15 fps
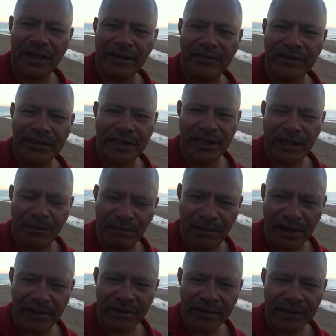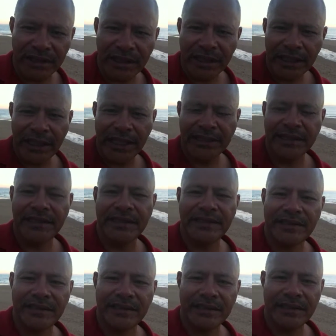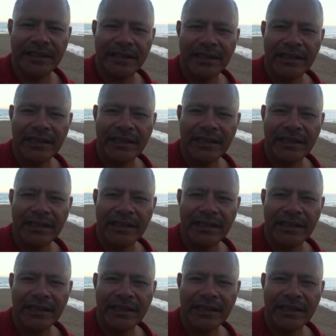lovers and our brothers and sisters,